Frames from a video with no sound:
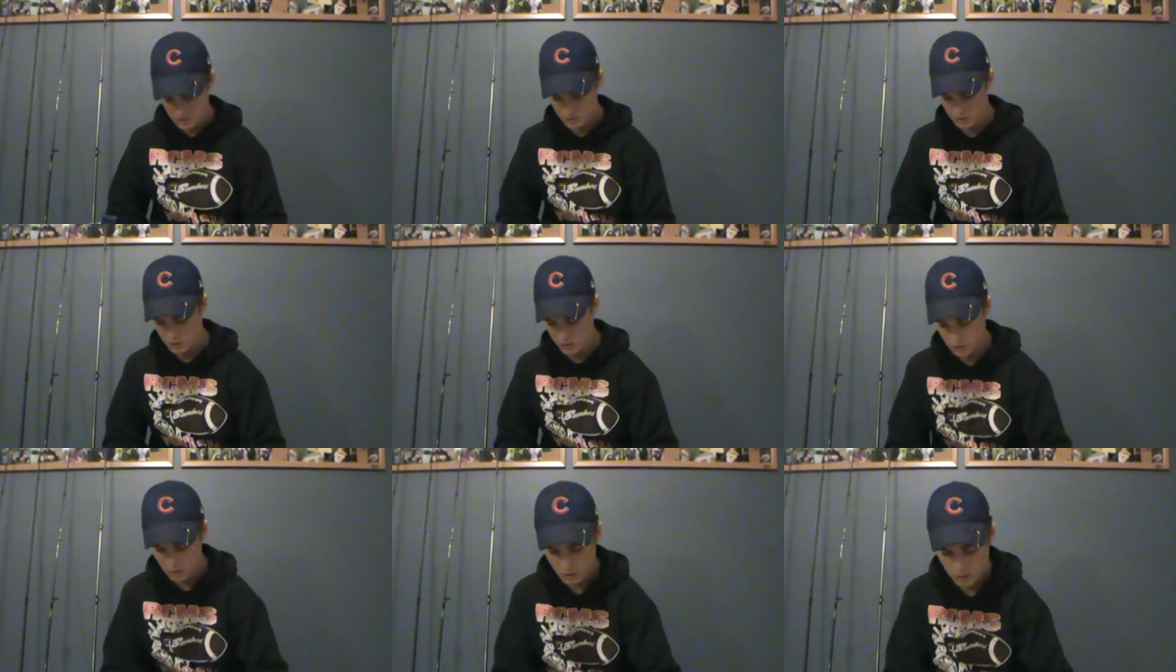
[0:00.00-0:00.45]
in
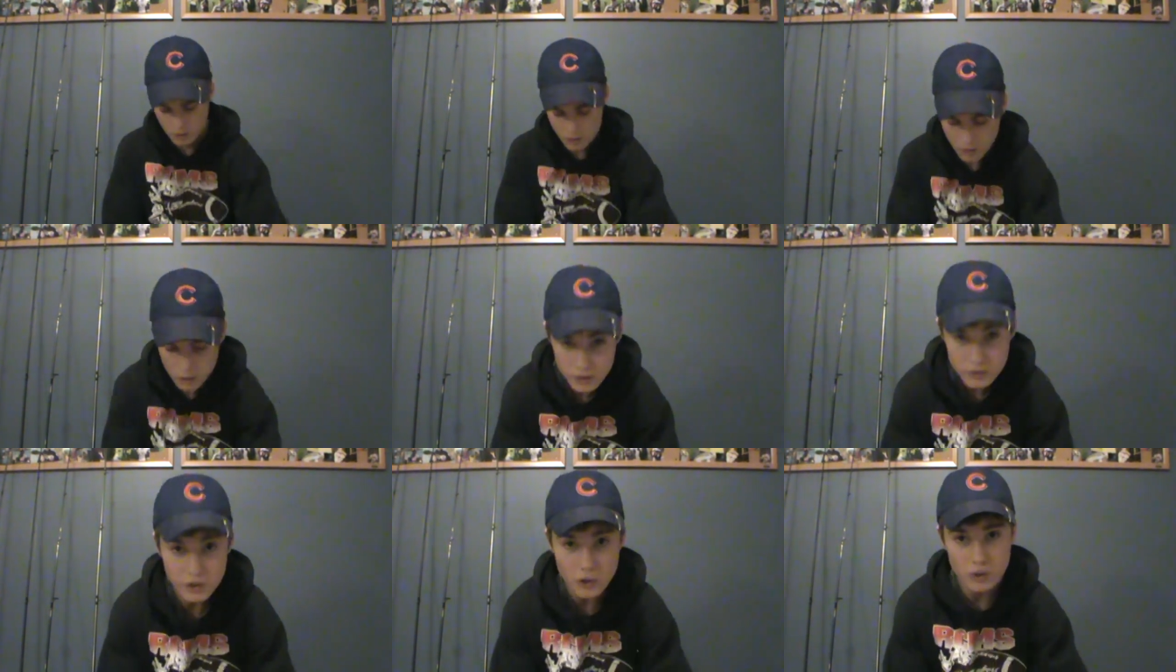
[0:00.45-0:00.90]
there.
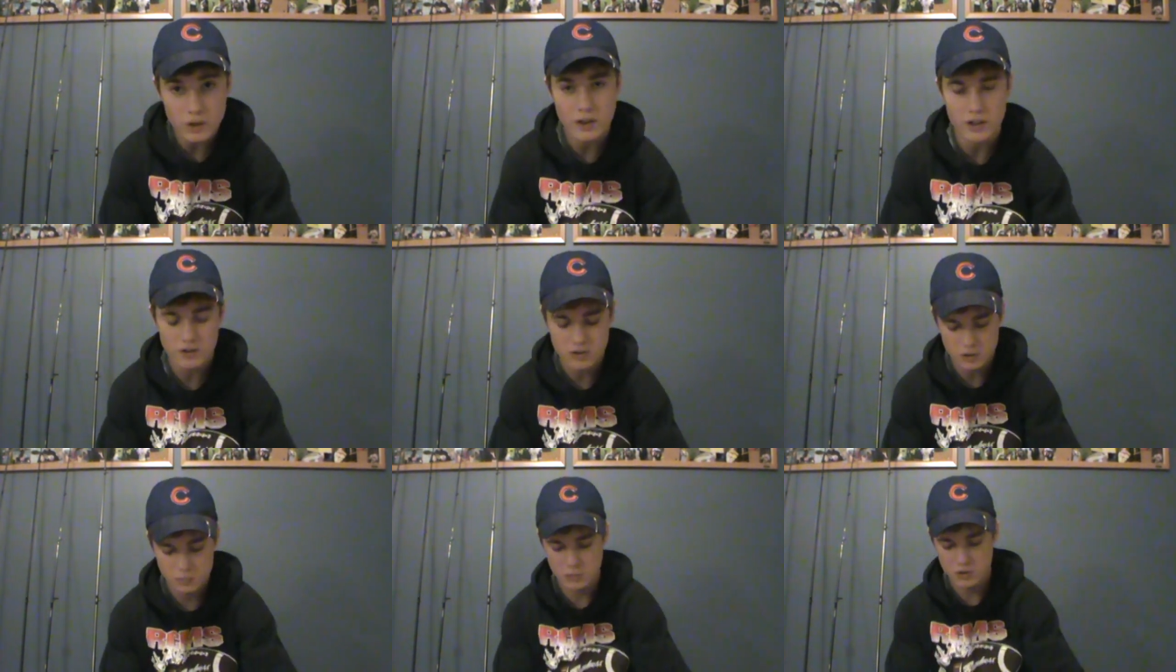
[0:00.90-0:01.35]
Don't
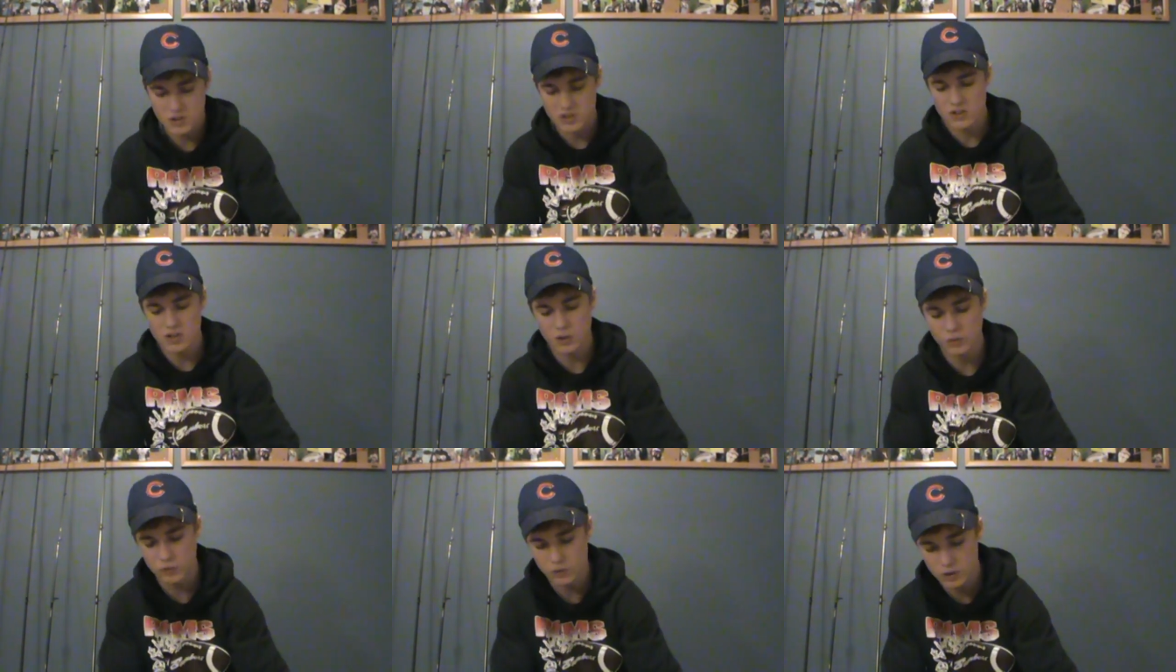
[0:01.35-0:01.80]
carry too much
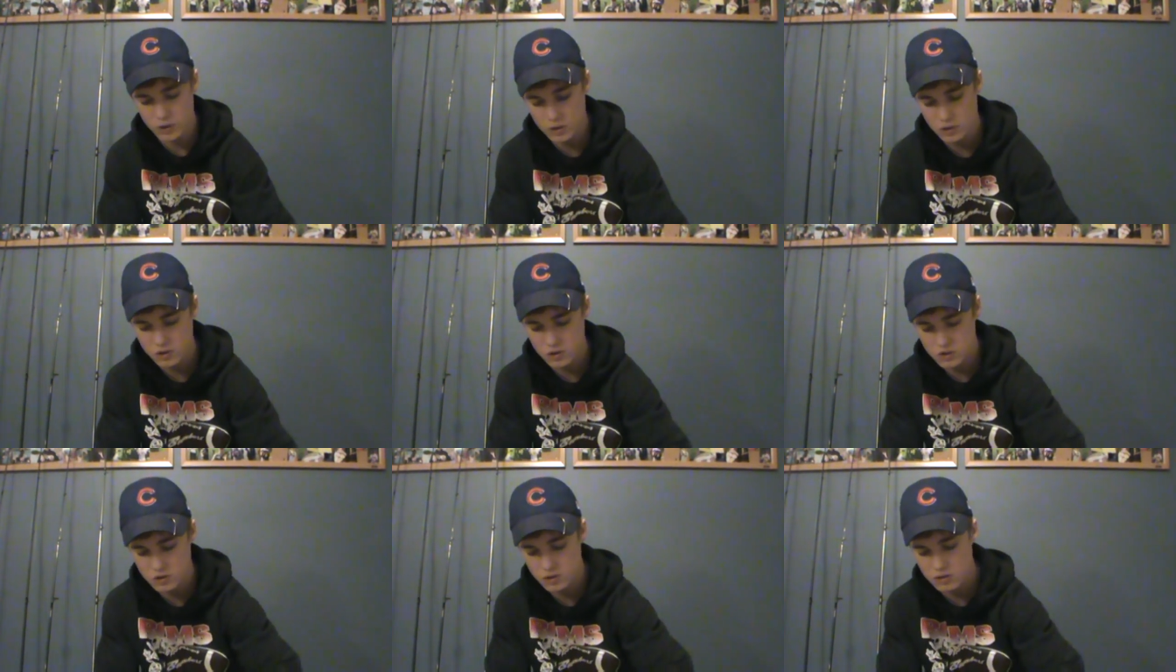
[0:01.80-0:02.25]
stuff in
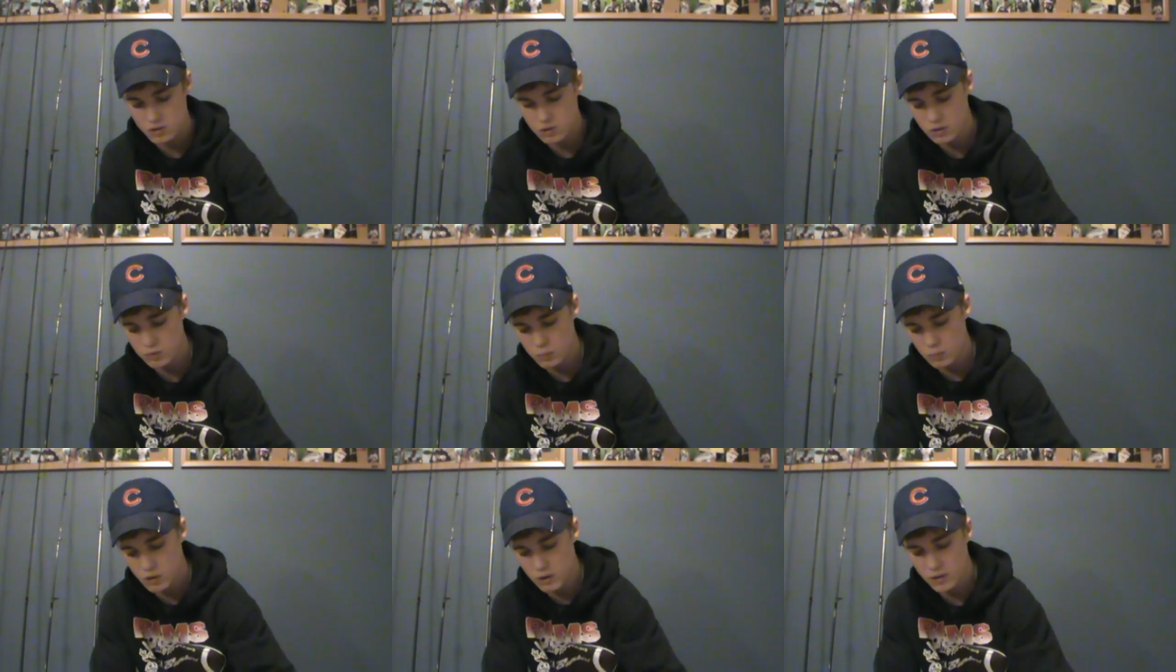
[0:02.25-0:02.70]
there, just
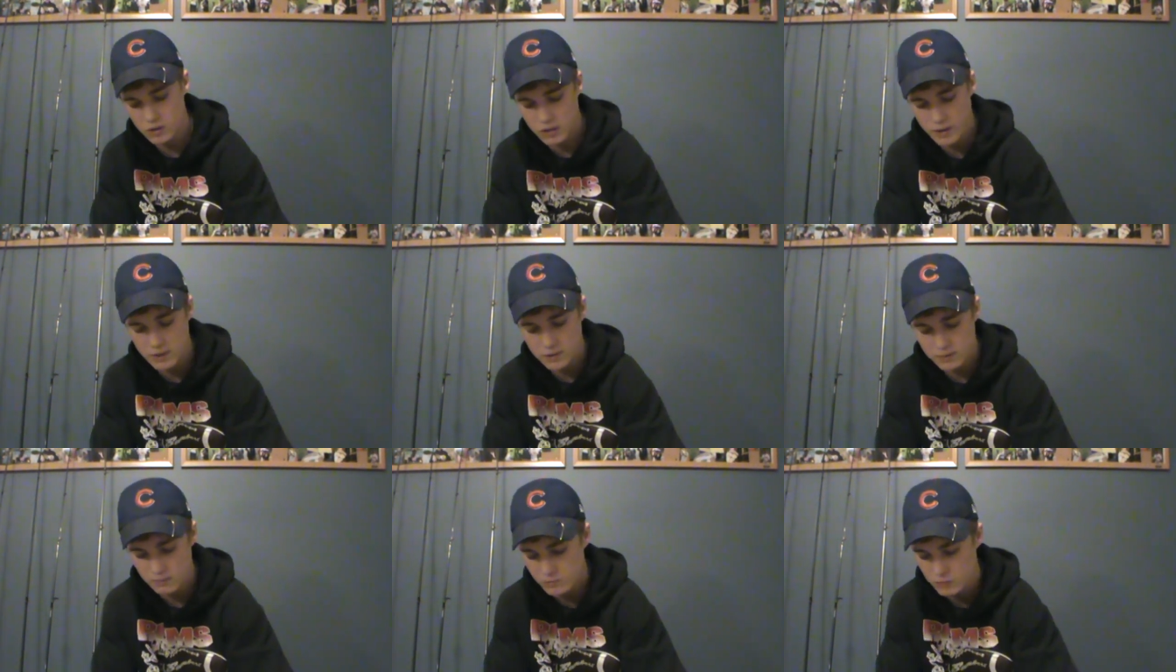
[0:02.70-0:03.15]
what
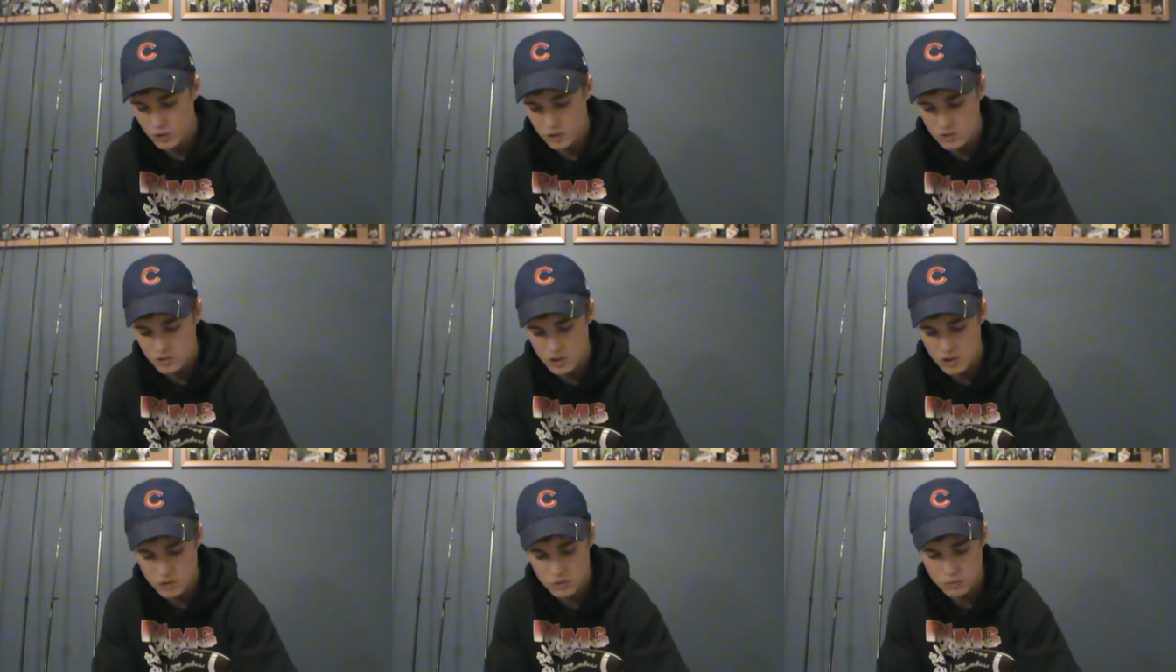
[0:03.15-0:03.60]
like
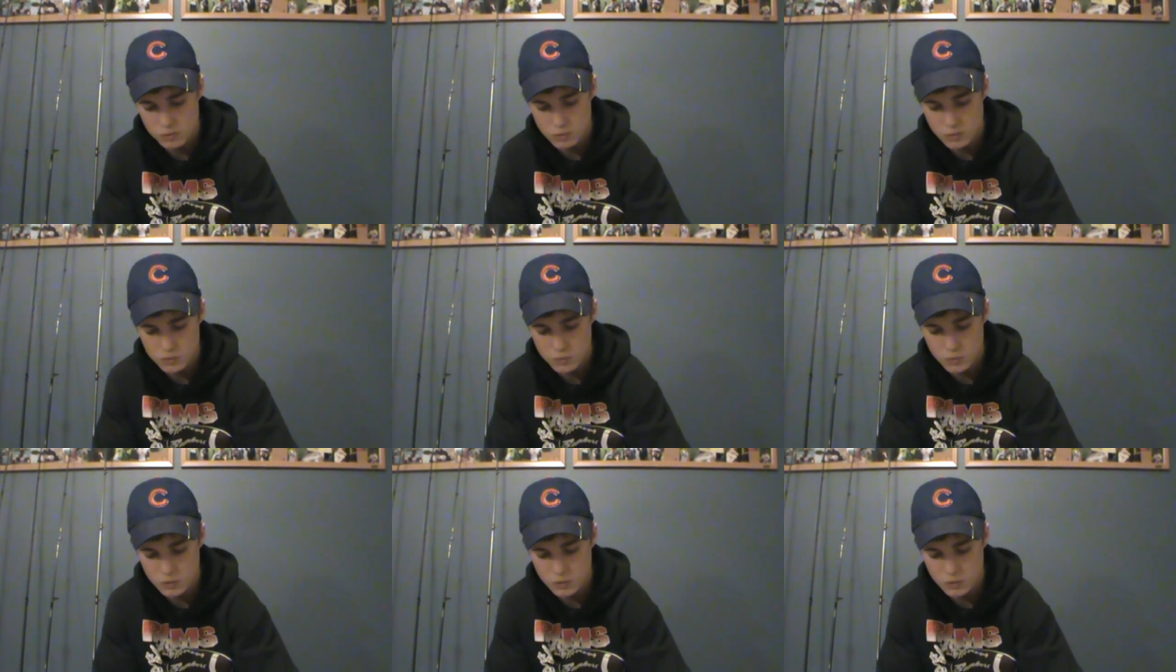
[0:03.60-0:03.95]
essentials.